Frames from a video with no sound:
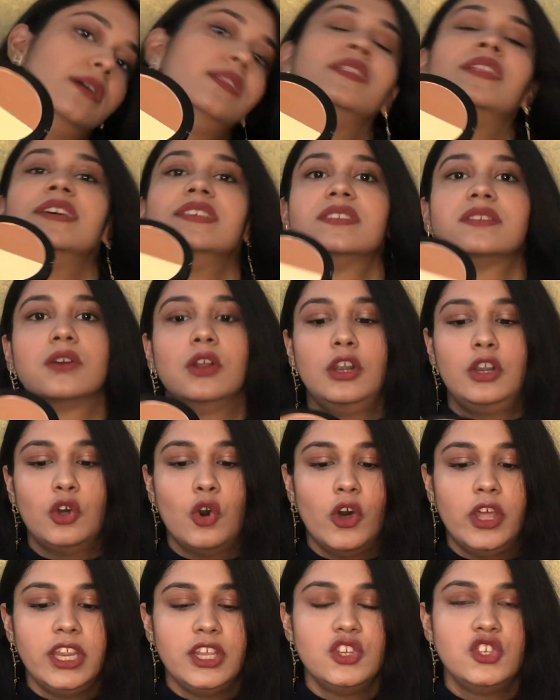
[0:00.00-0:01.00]
this
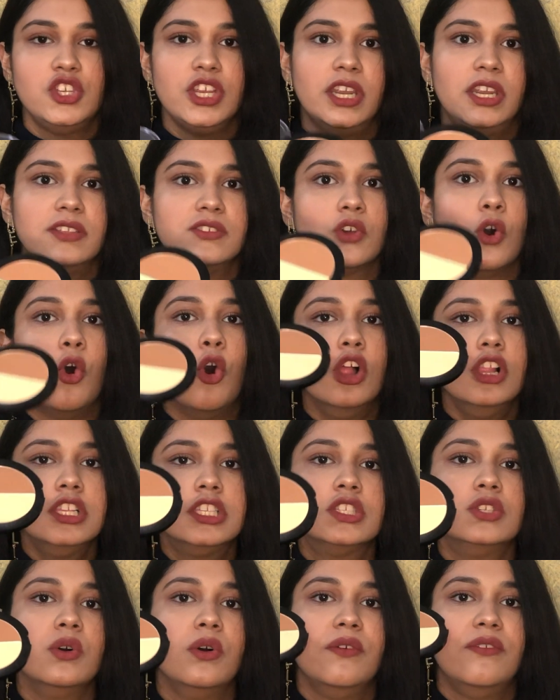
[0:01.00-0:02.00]
contouring shade is
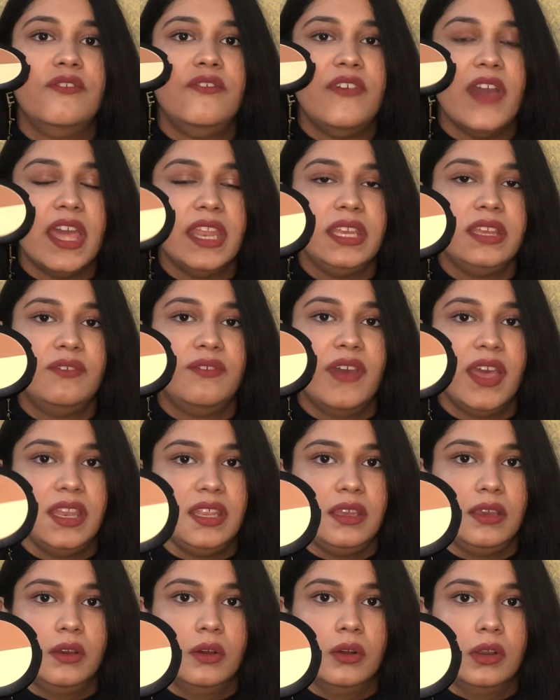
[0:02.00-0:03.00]
also very
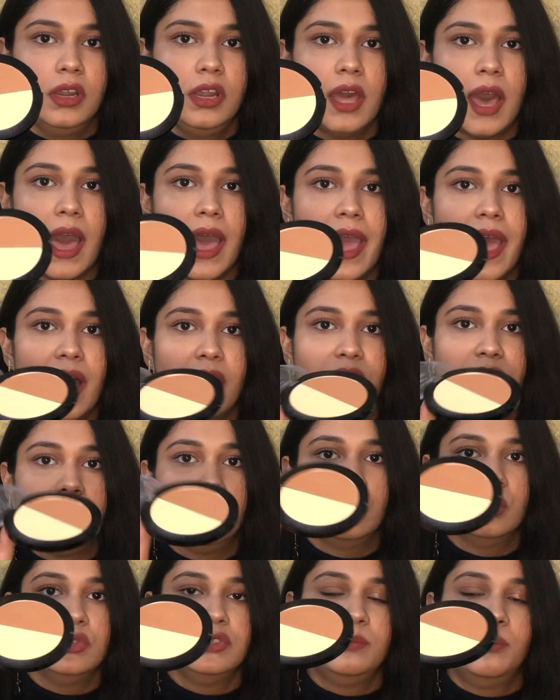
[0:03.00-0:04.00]
good. I have
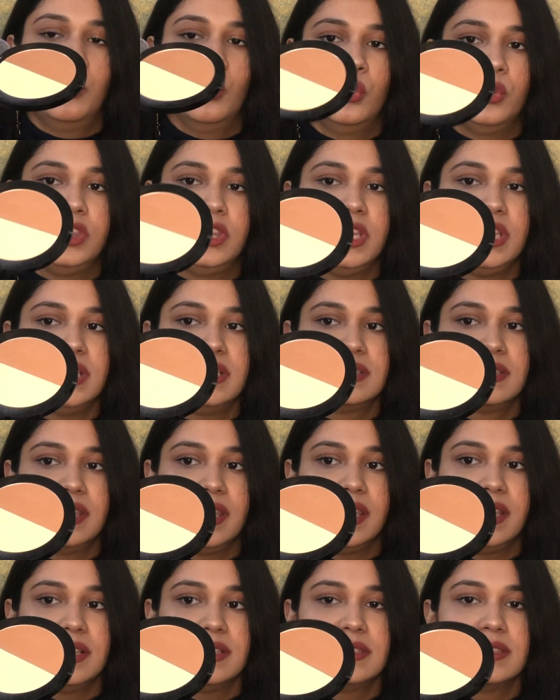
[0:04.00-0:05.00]
used both these
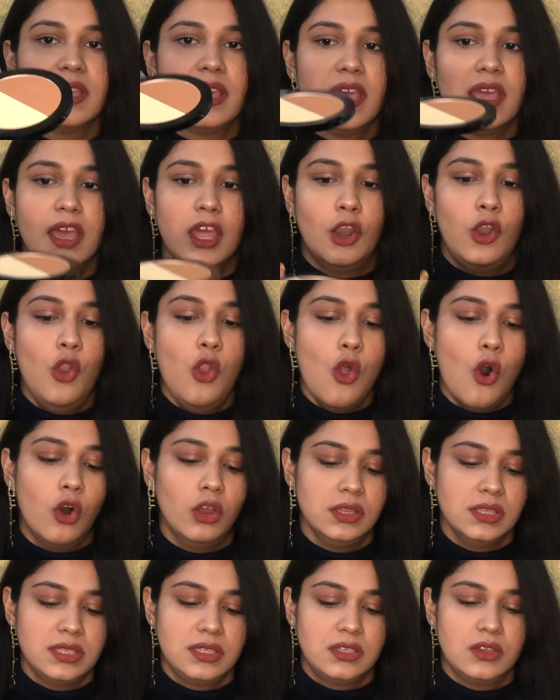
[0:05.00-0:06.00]
things
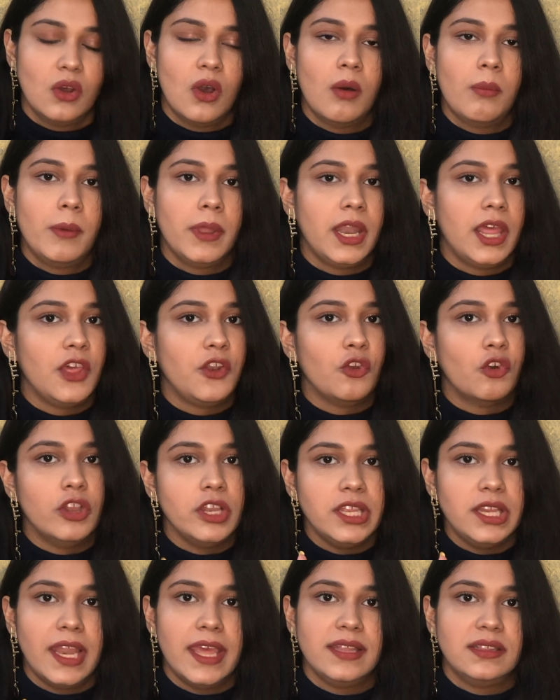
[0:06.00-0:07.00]
non-stop, and I
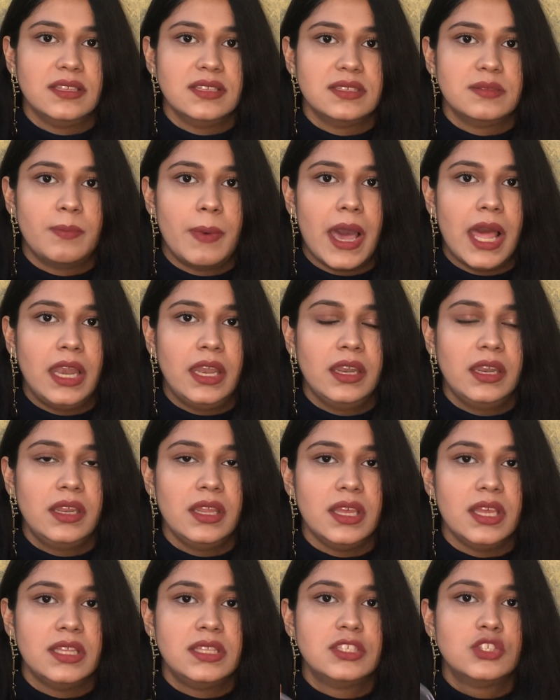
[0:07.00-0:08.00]
really like this palette.
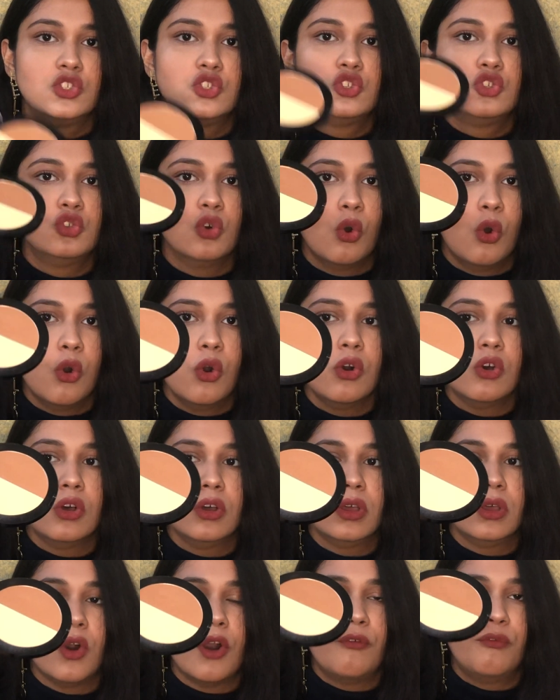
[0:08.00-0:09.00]
It's so
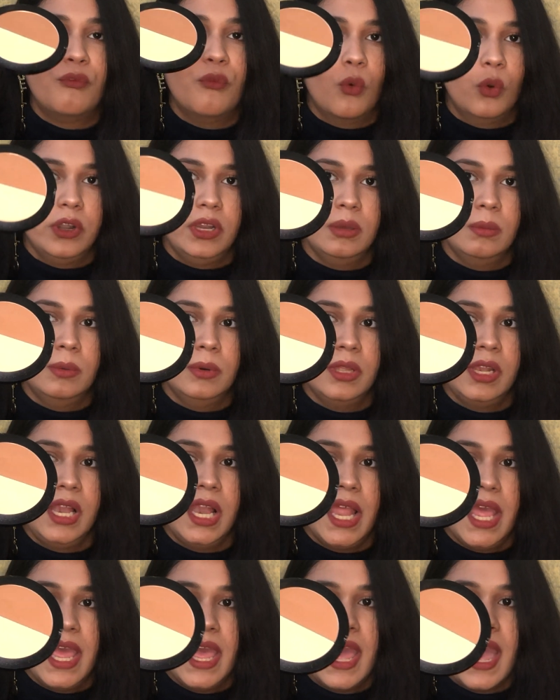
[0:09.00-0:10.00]
affordable,
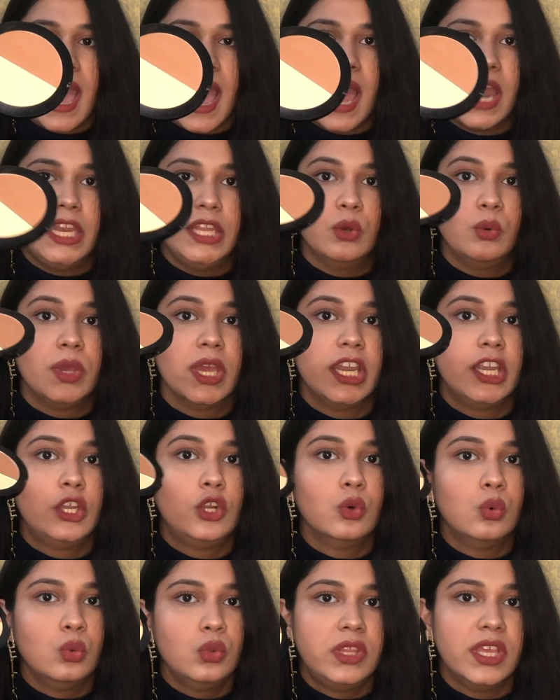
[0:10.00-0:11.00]
and you get
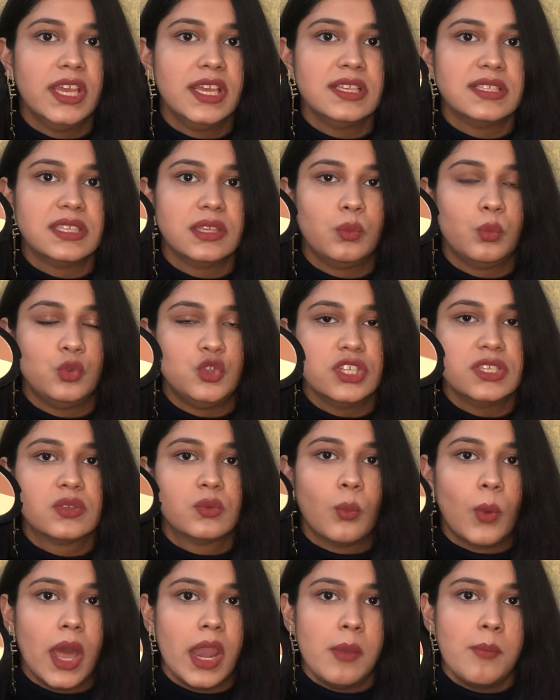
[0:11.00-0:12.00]
two things in just
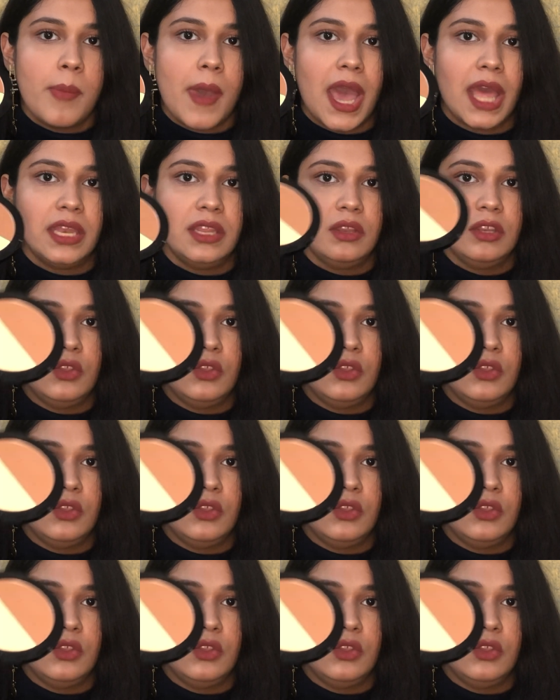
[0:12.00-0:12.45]
one pan, and